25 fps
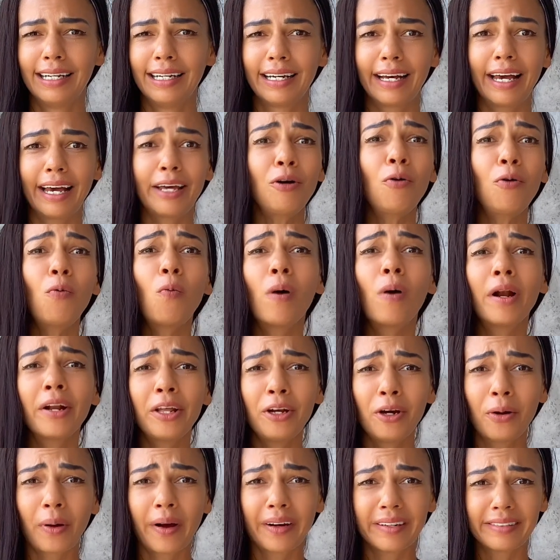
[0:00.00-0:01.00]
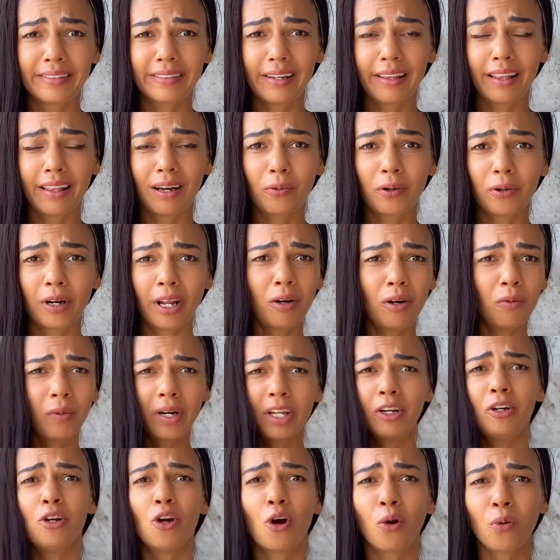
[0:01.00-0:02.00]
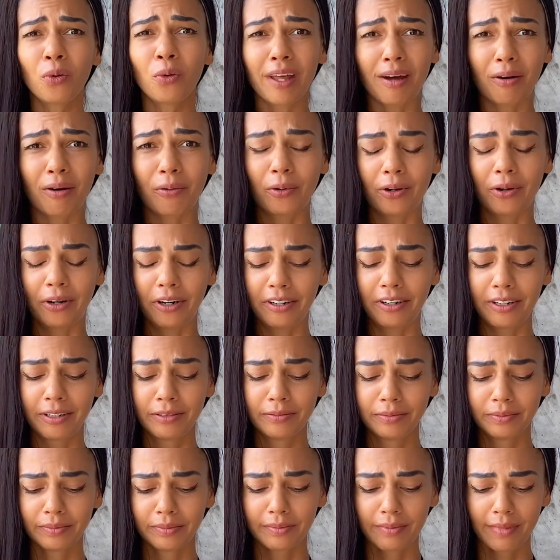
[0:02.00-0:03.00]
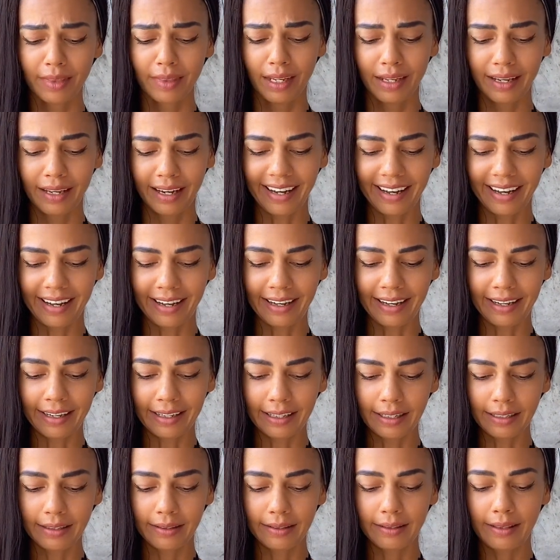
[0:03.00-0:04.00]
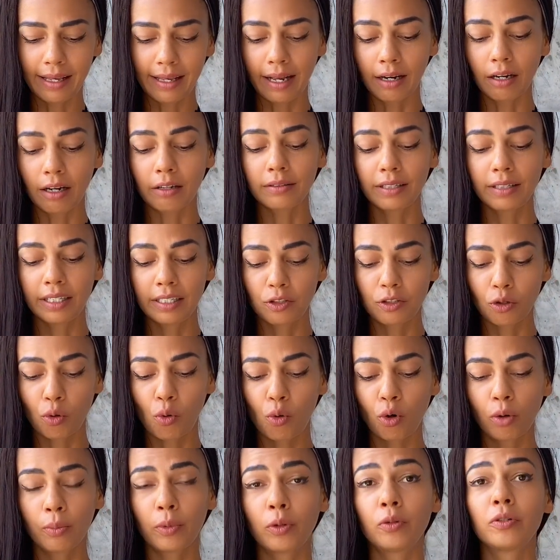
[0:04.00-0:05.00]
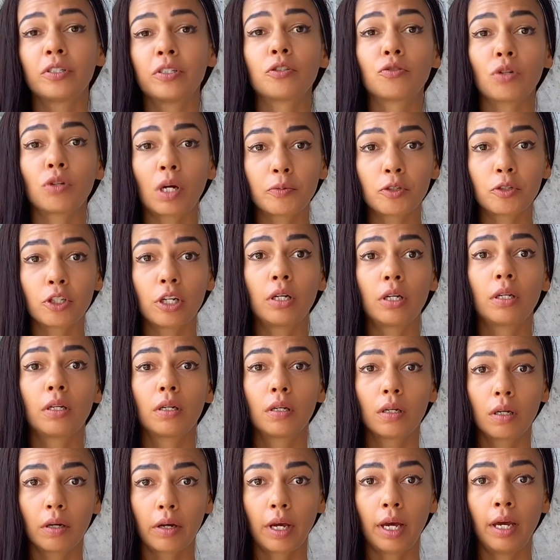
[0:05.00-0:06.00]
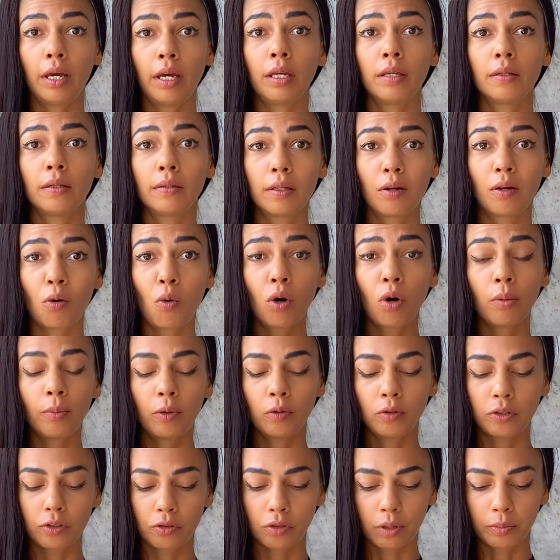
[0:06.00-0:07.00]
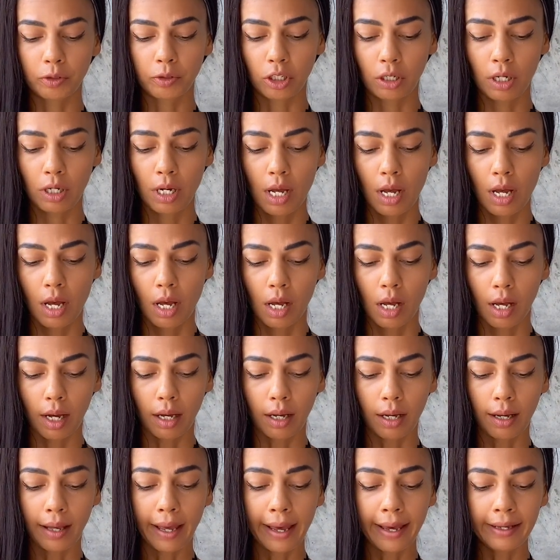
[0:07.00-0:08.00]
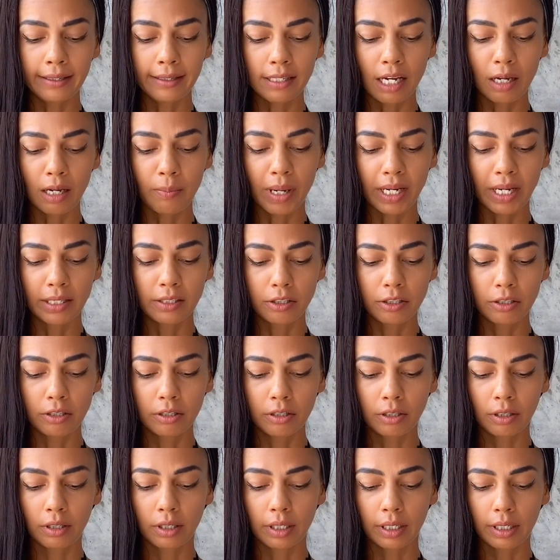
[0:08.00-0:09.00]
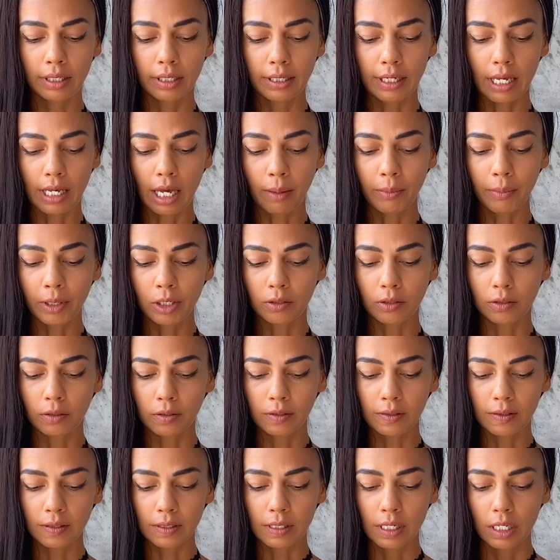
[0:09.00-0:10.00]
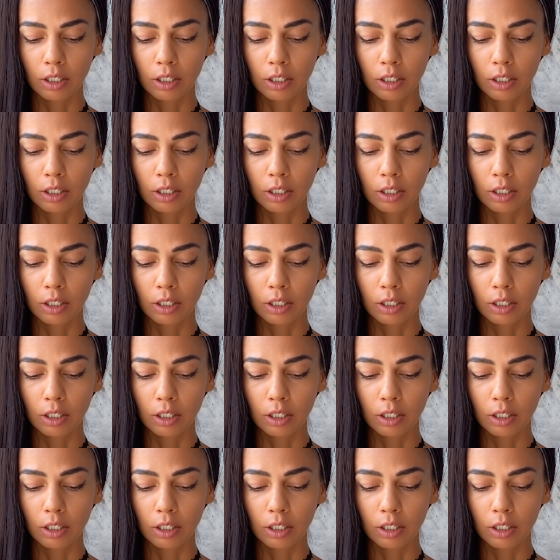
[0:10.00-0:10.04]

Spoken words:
I don't want to know how to say that word. I don't want to know that word. That are linked to hormone disruption, okay? Hormone disruption. Antibacterial chemicals,